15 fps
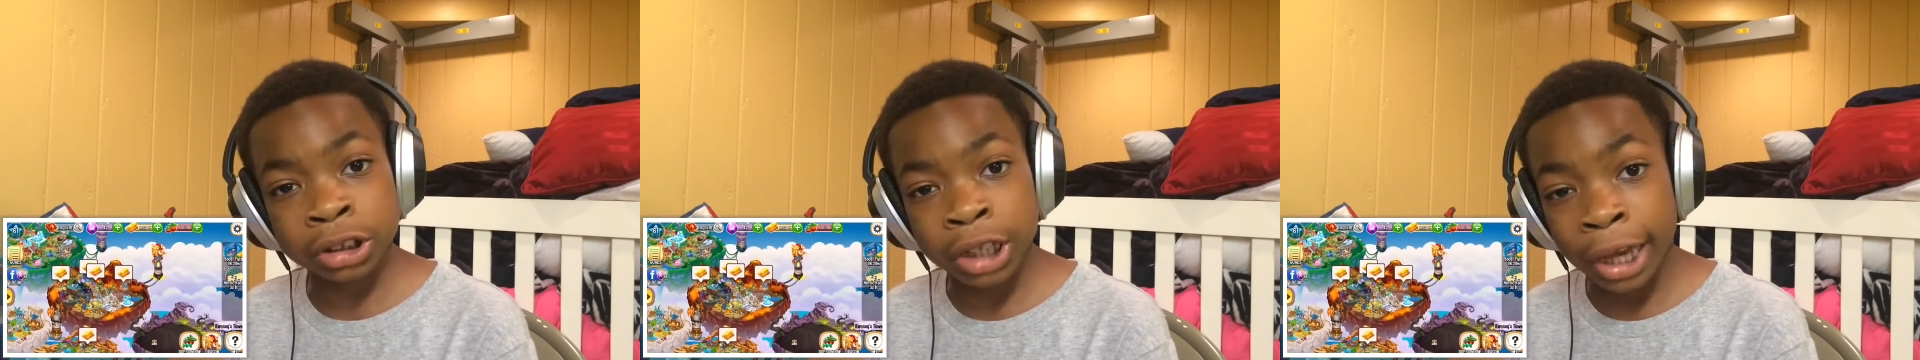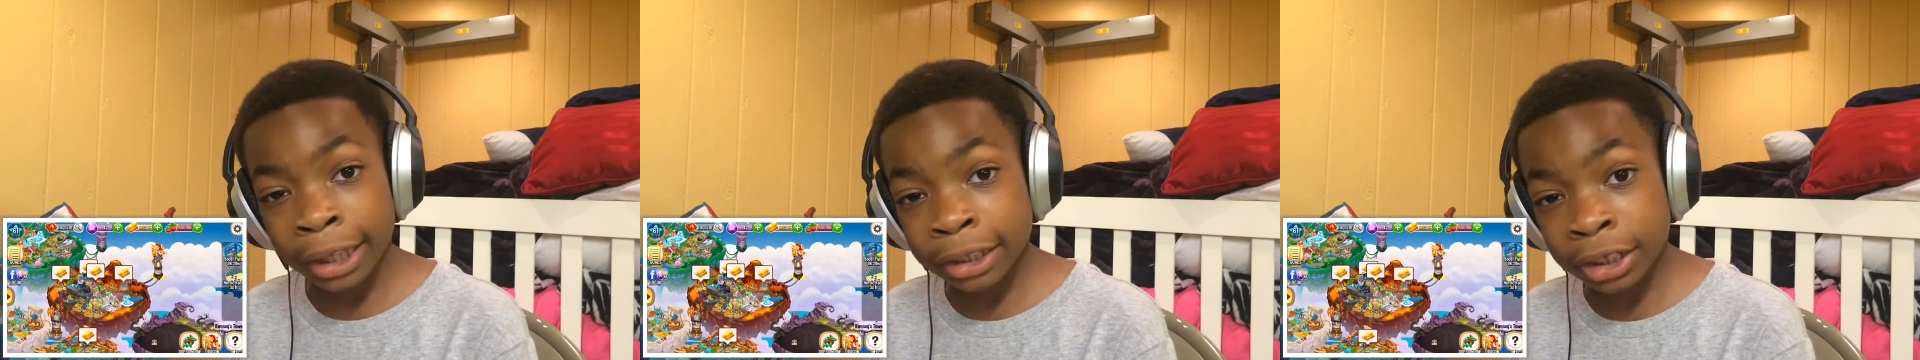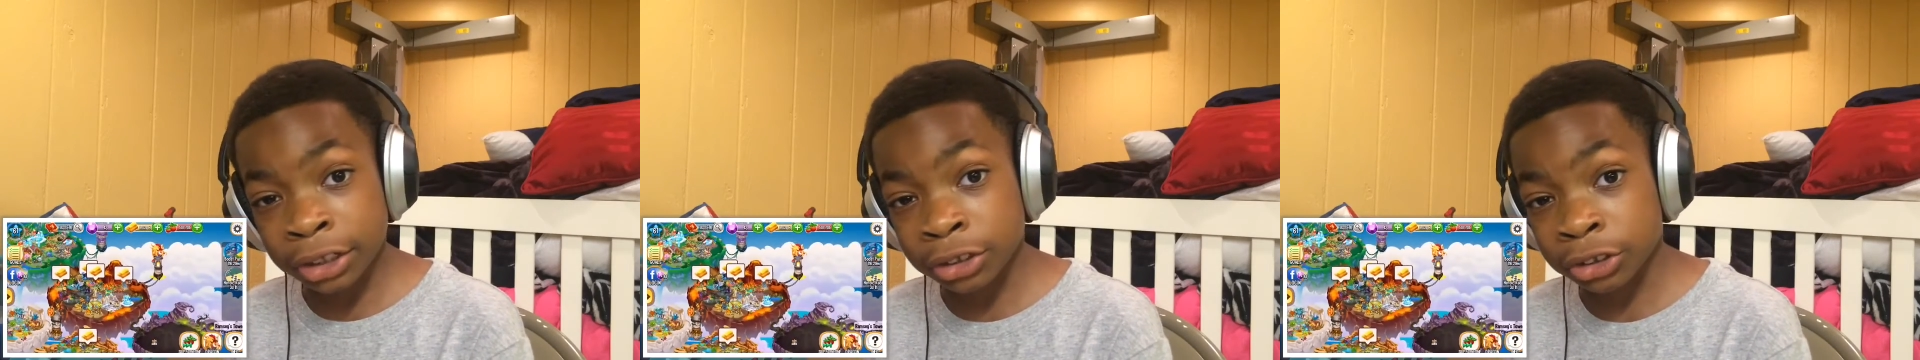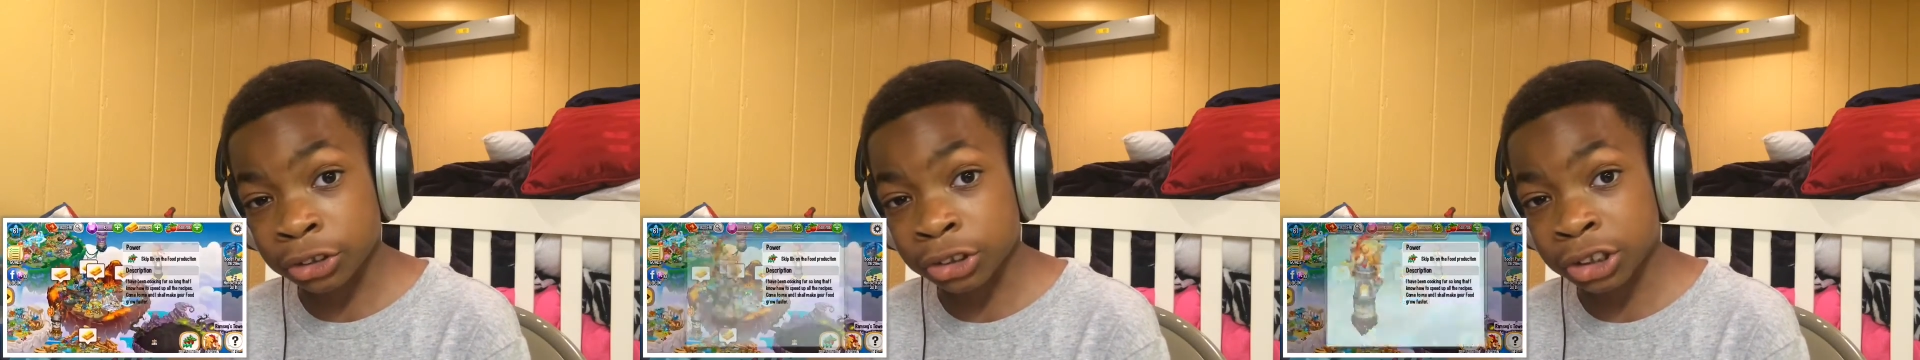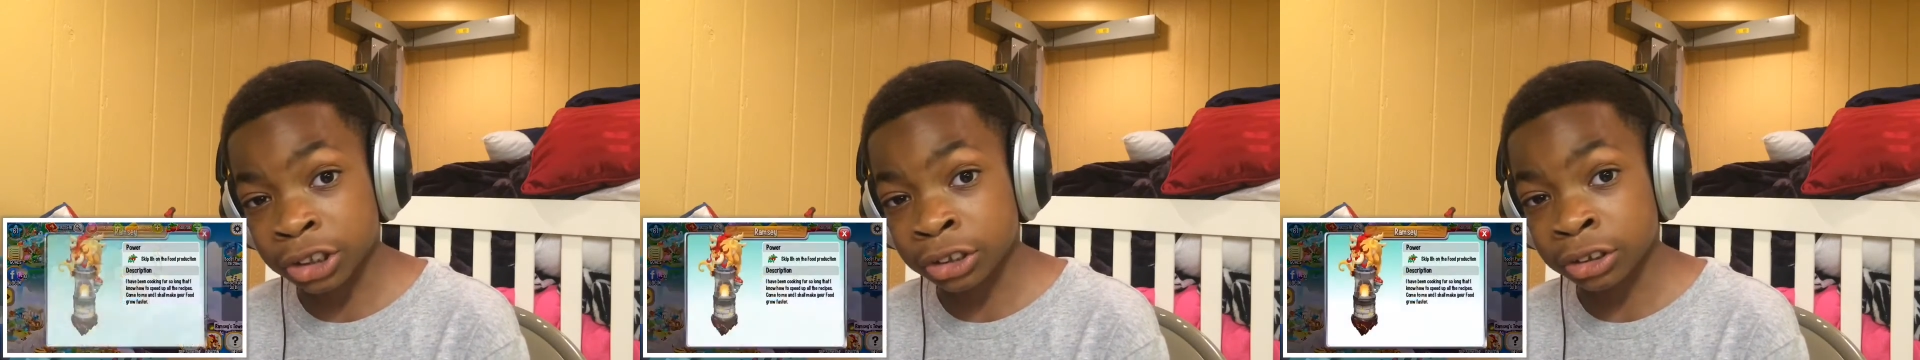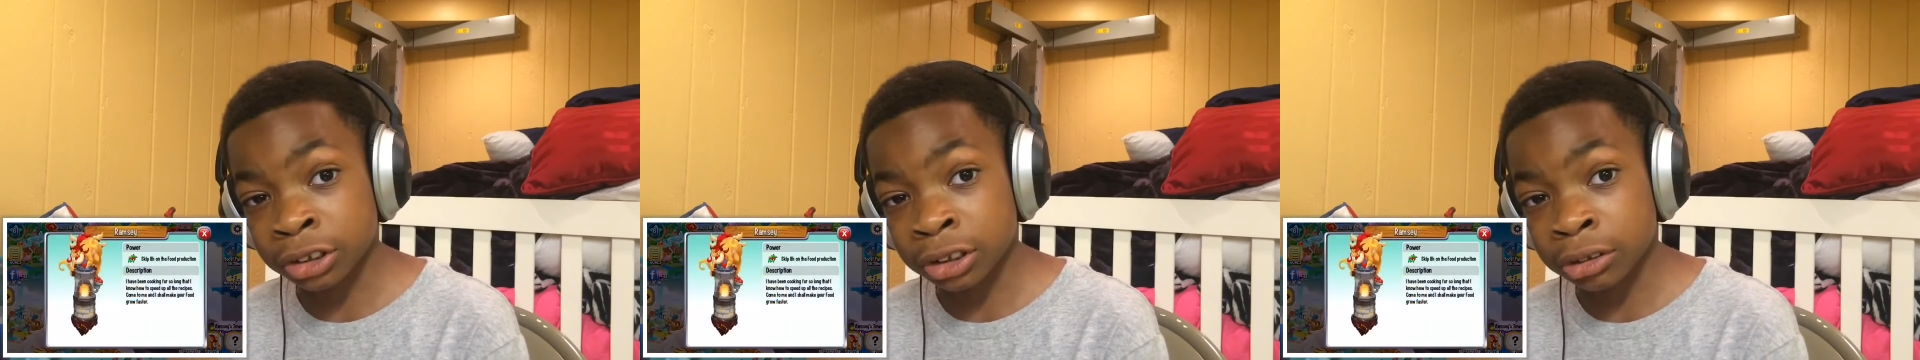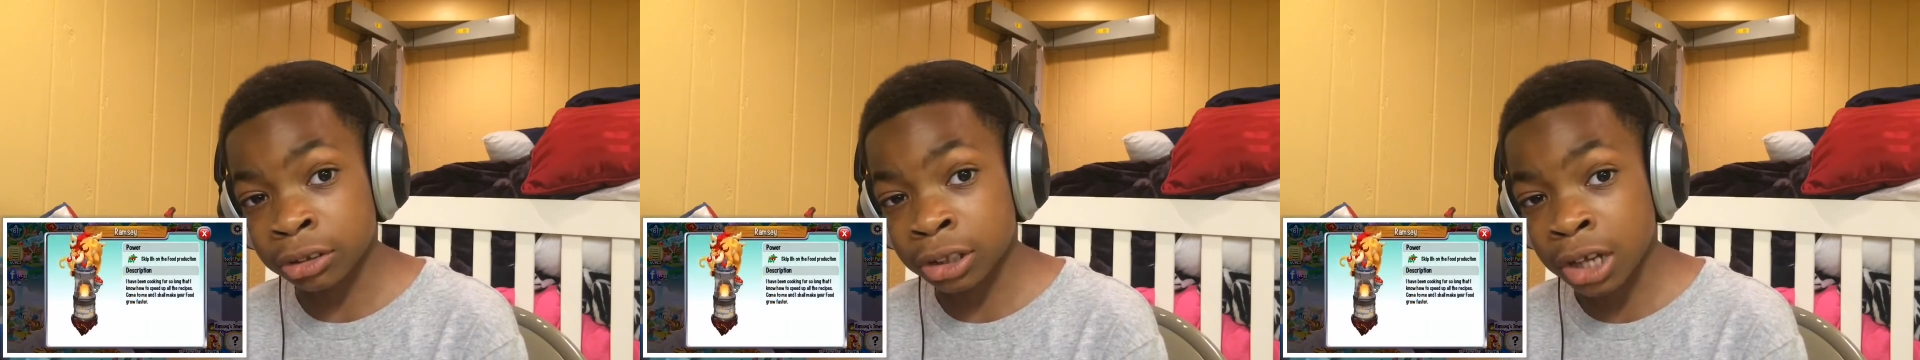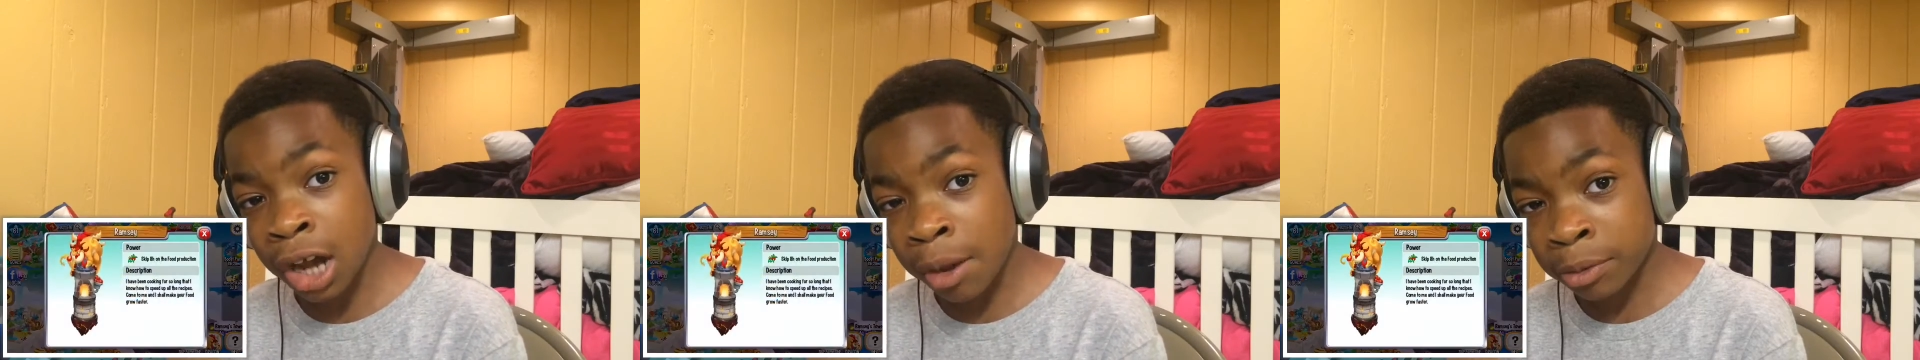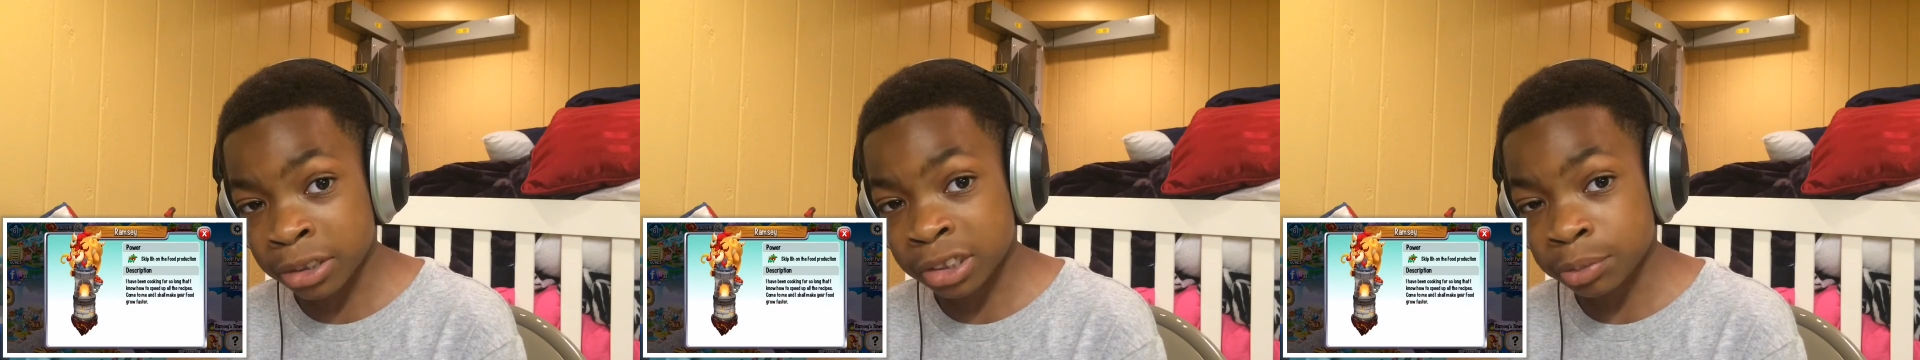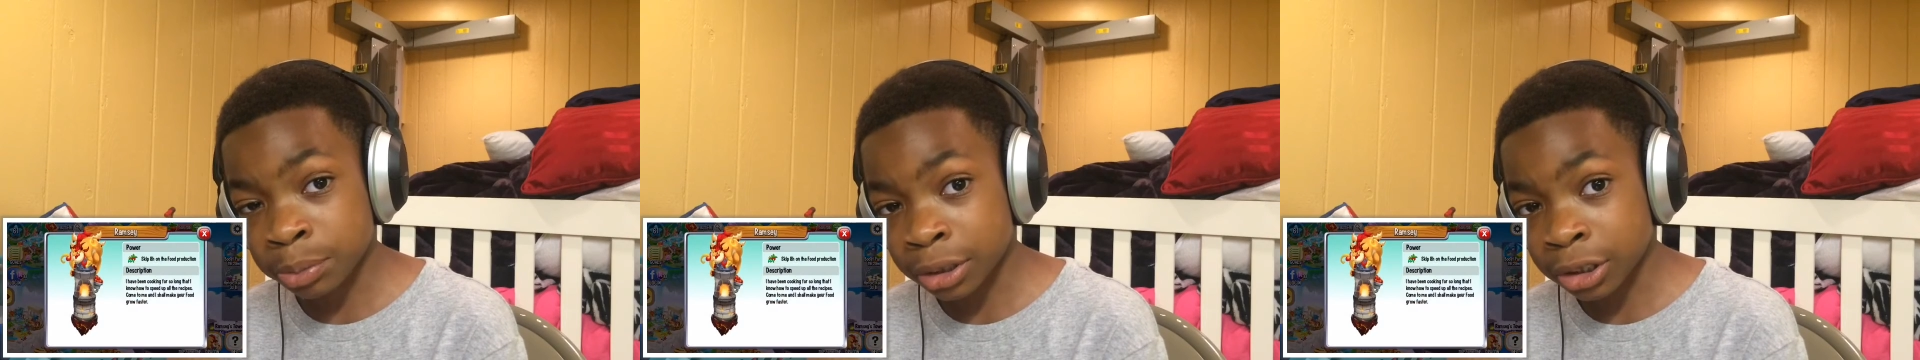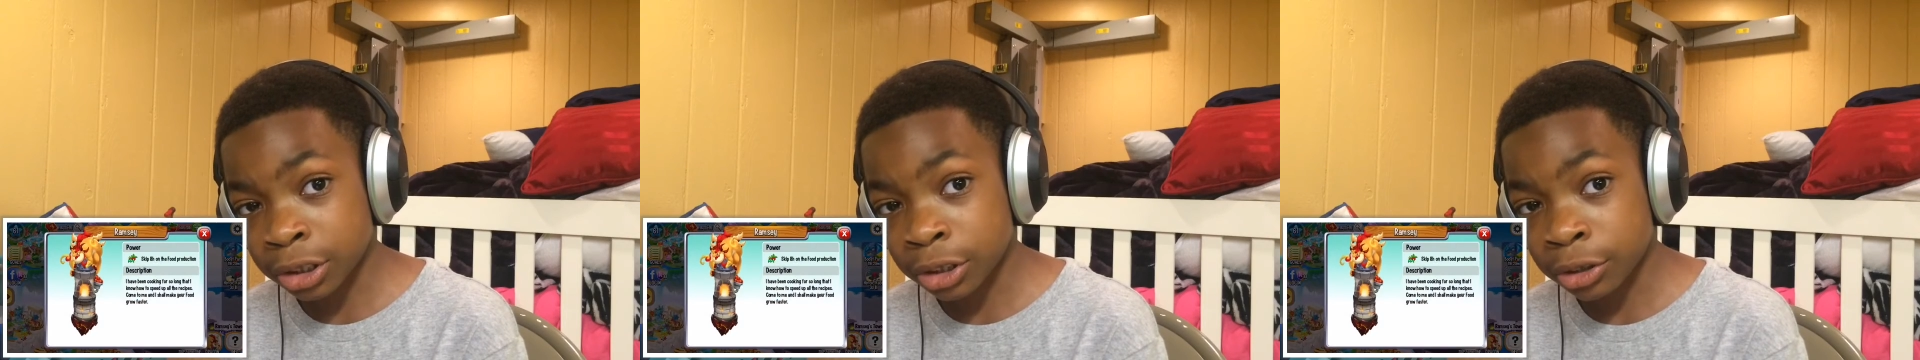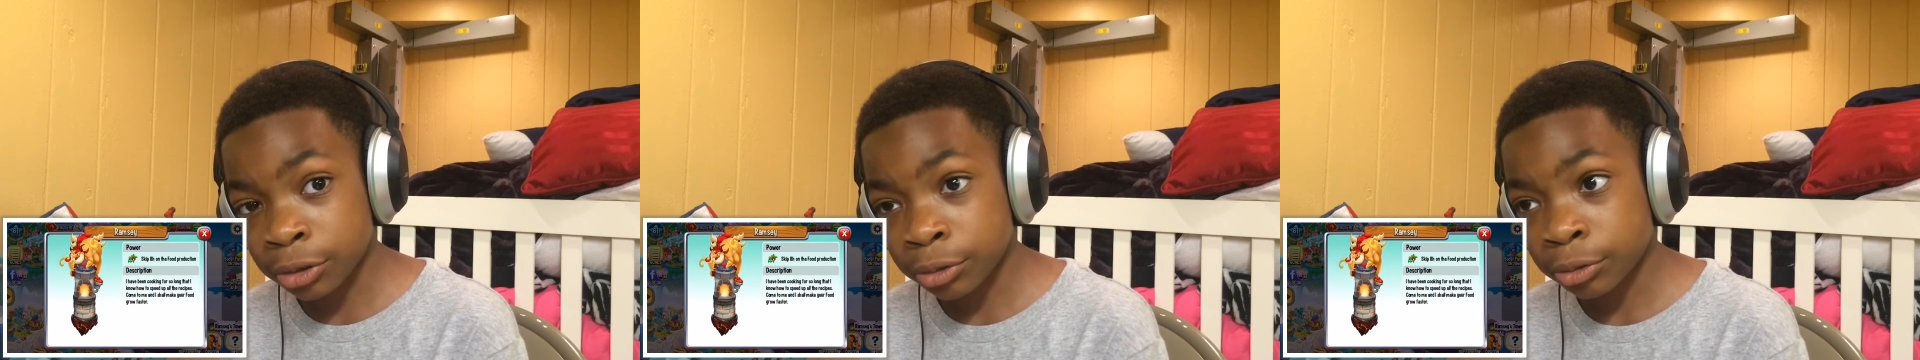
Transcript: Skylanders is. Leave so the comments this tower below.